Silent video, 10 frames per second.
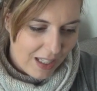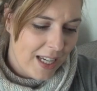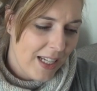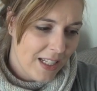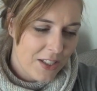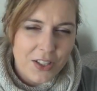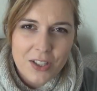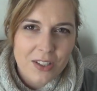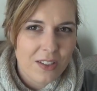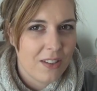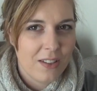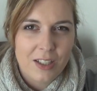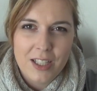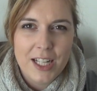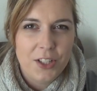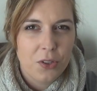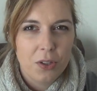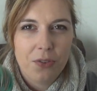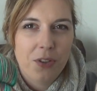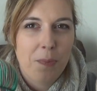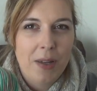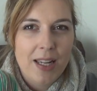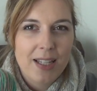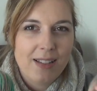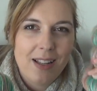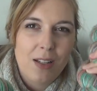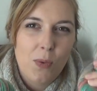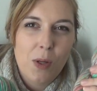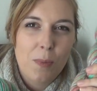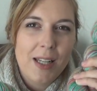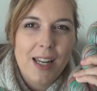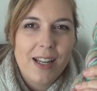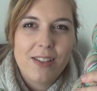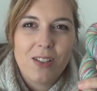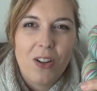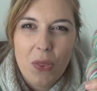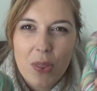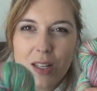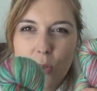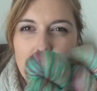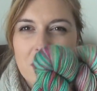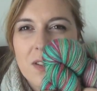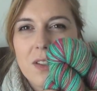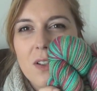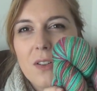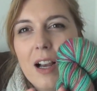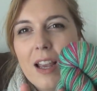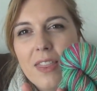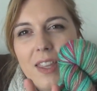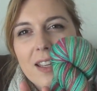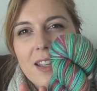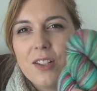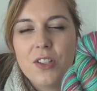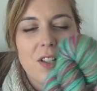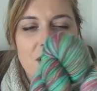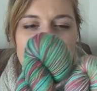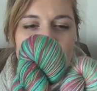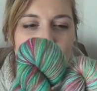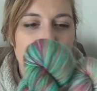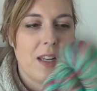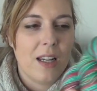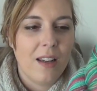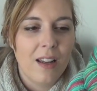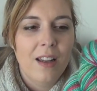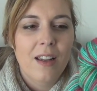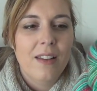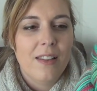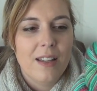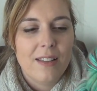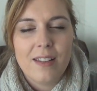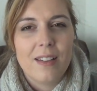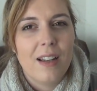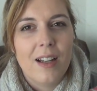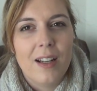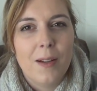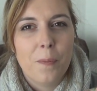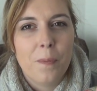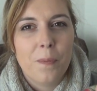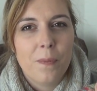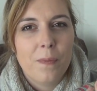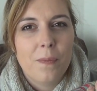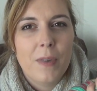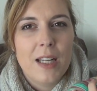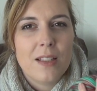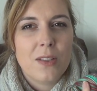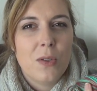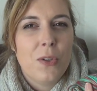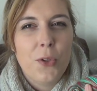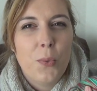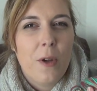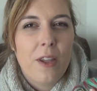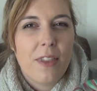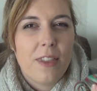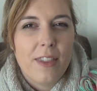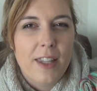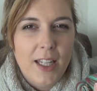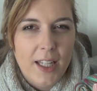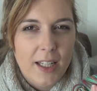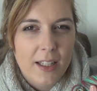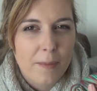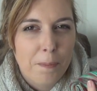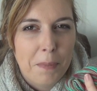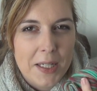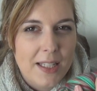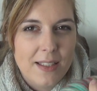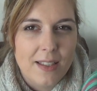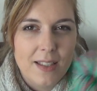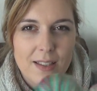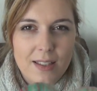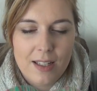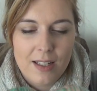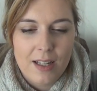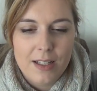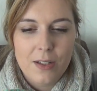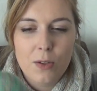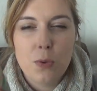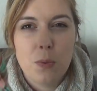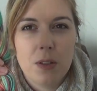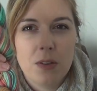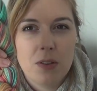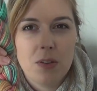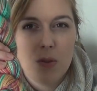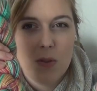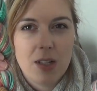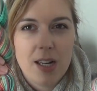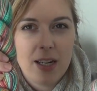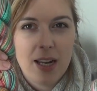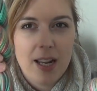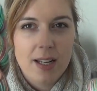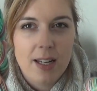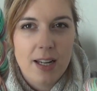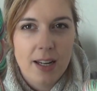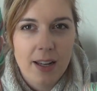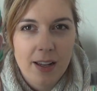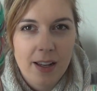And it's just the nature of the base that it will be lighter on this one. So I think that's just something that has to do with the bases. And I don't want to take any